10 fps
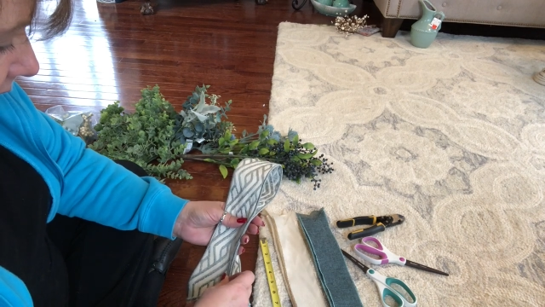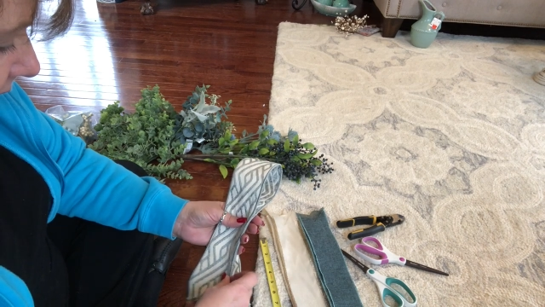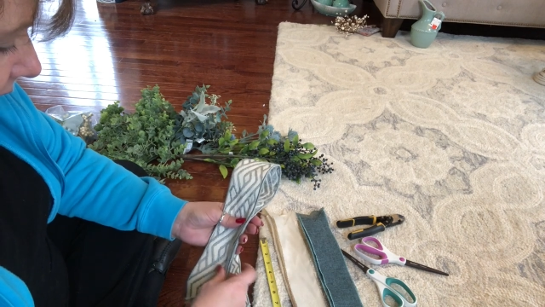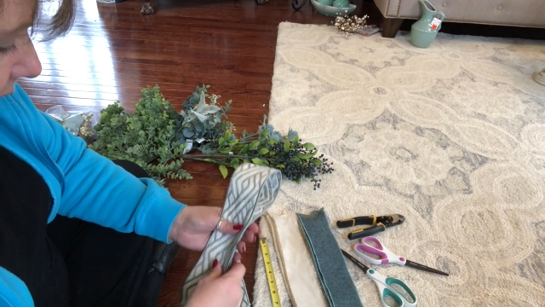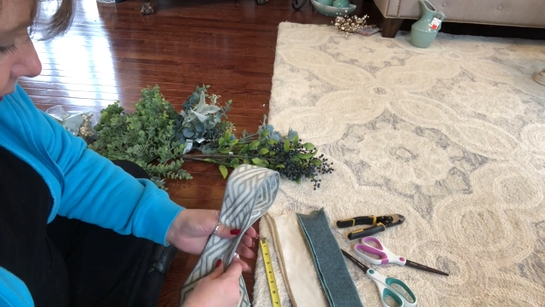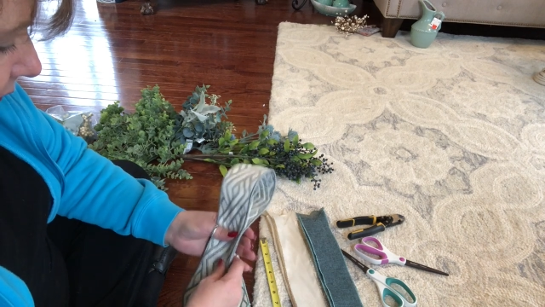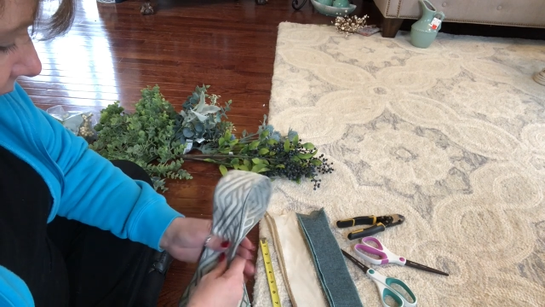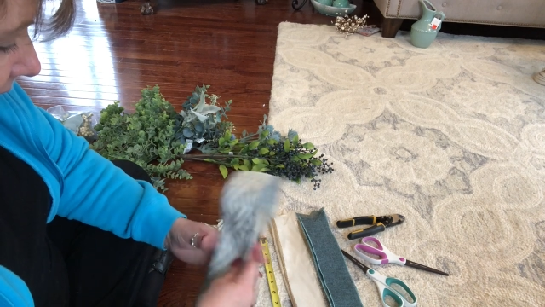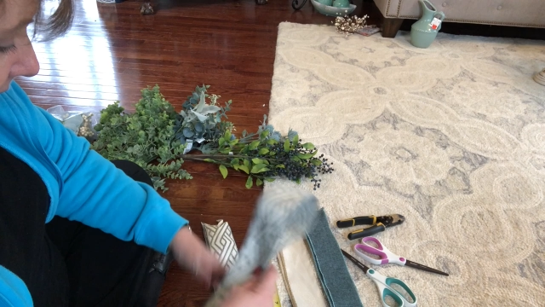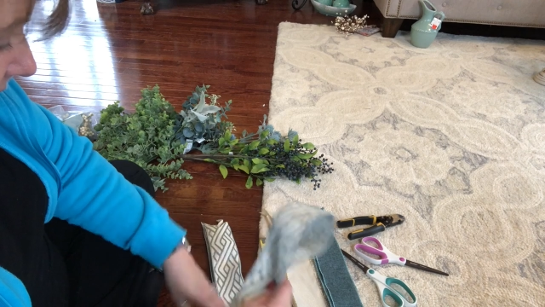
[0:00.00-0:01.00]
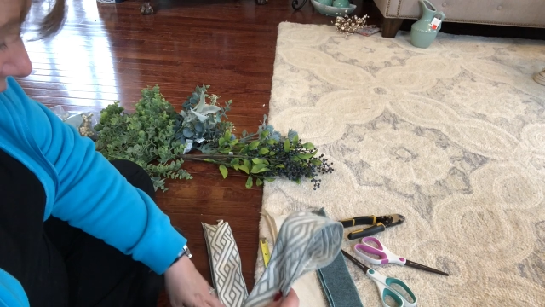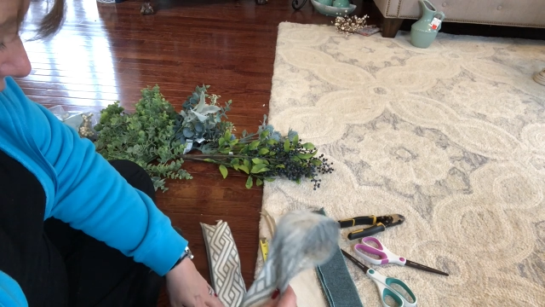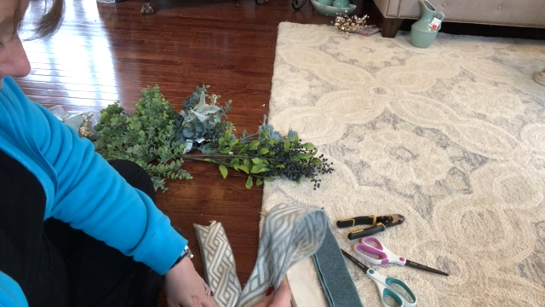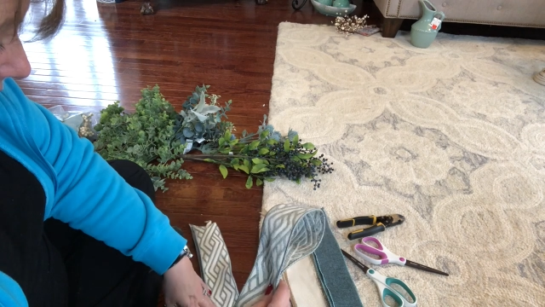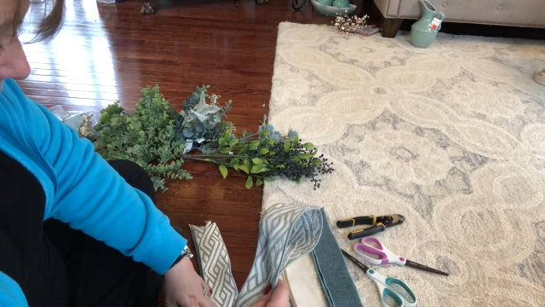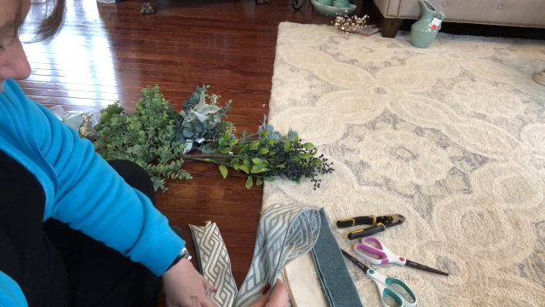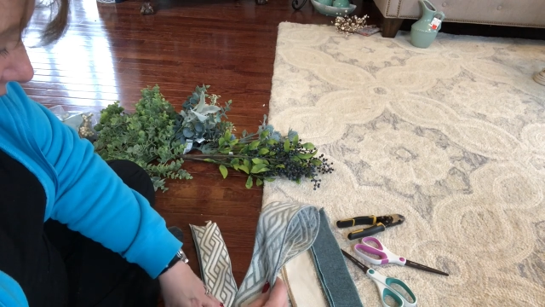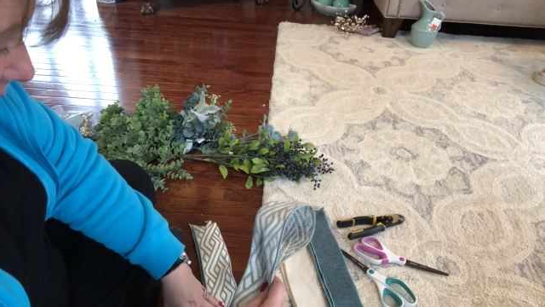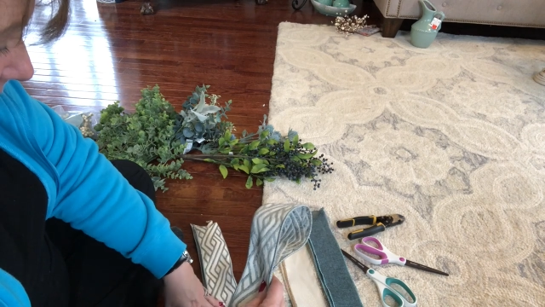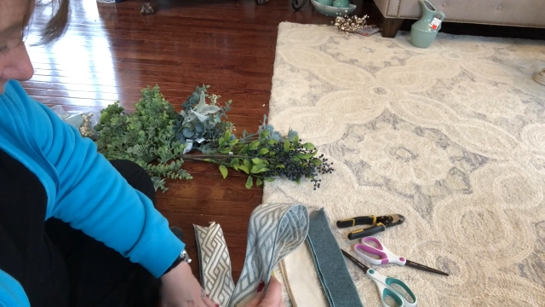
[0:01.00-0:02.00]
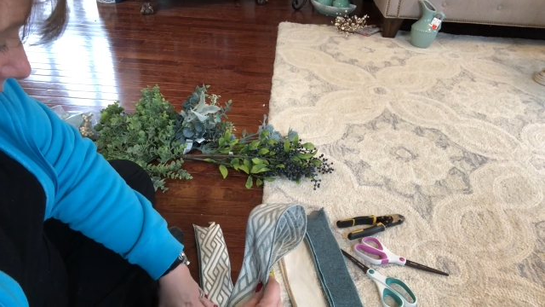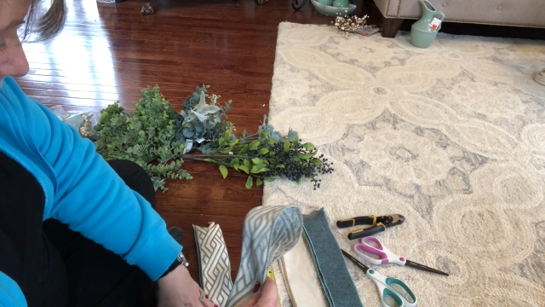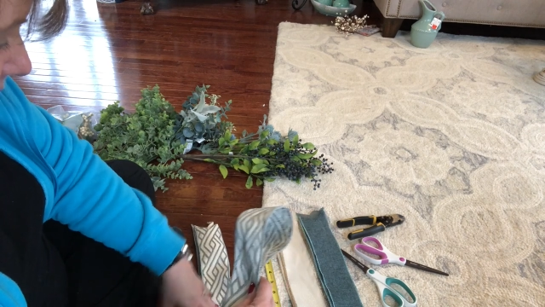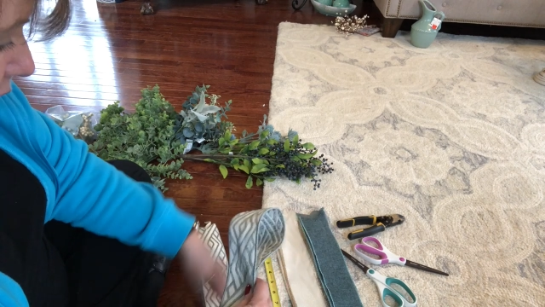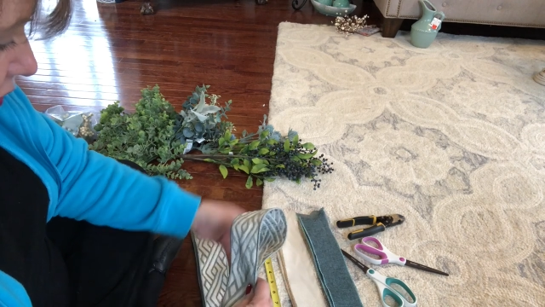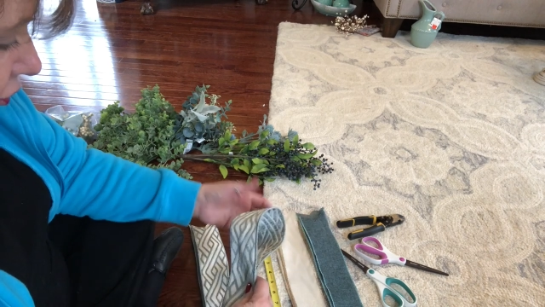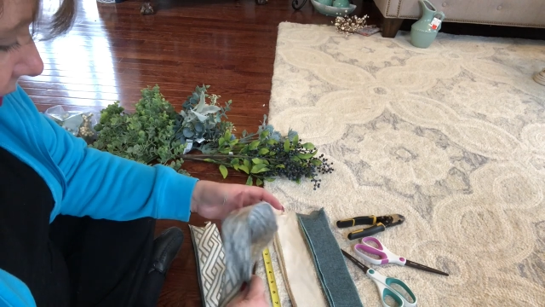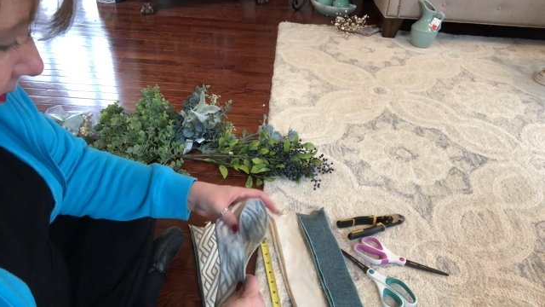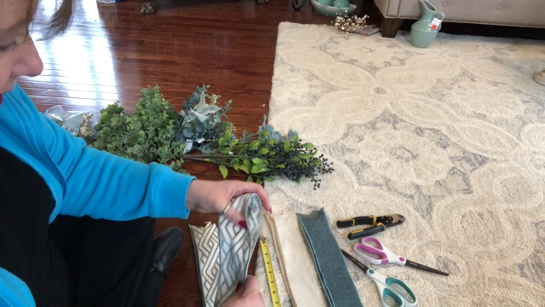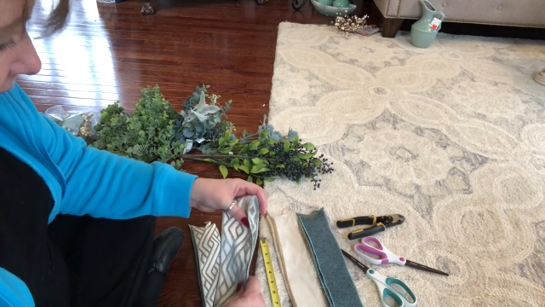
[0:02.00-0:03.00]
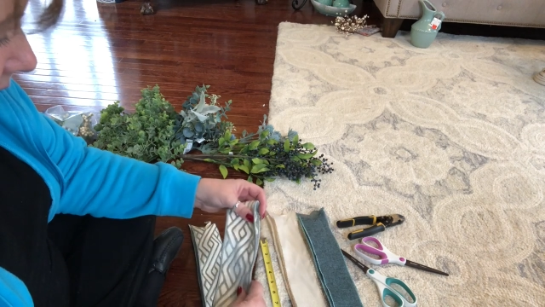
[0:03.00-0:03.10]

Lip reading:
No face is visible, so there are no lips to read.